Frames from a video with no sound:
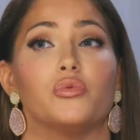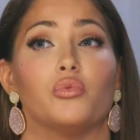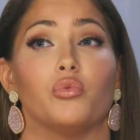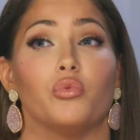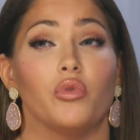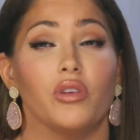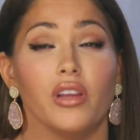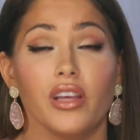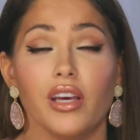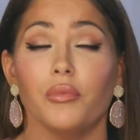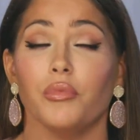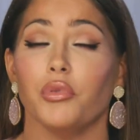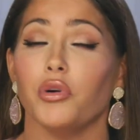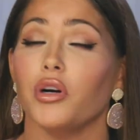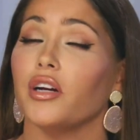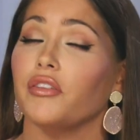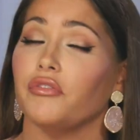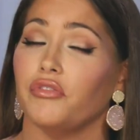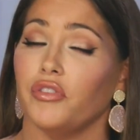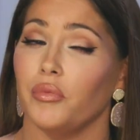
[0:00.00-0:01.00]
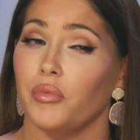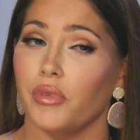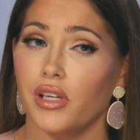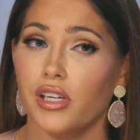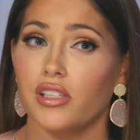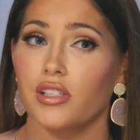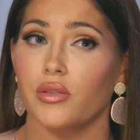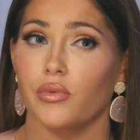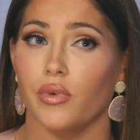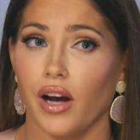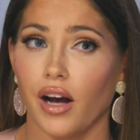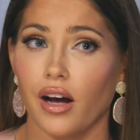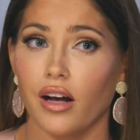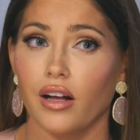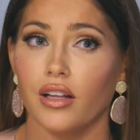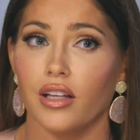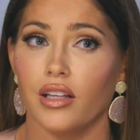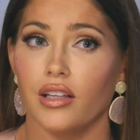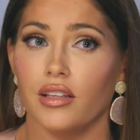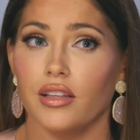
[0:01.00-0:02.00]
It's really important for me as
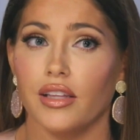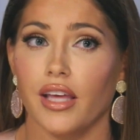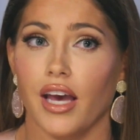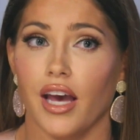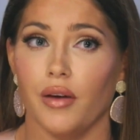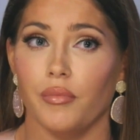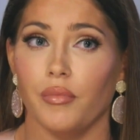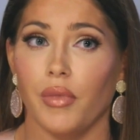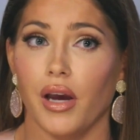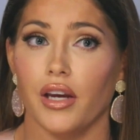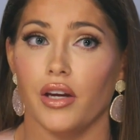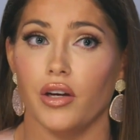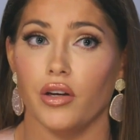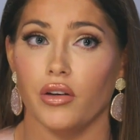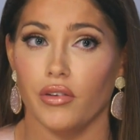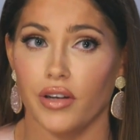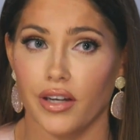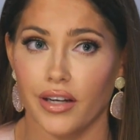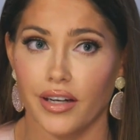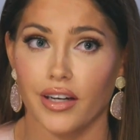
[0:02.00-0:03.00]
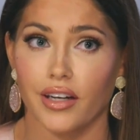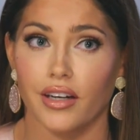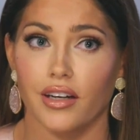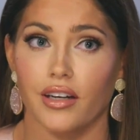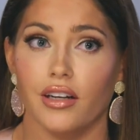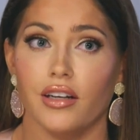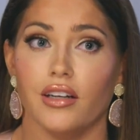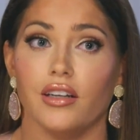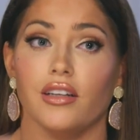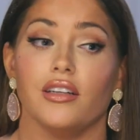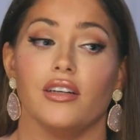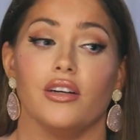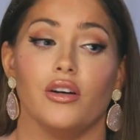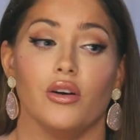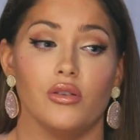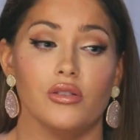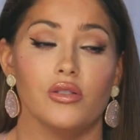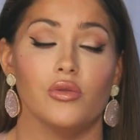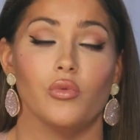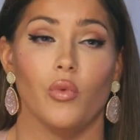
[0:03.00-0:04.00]
well that my career
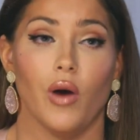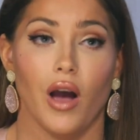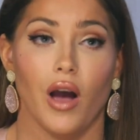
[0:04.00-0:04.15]
goes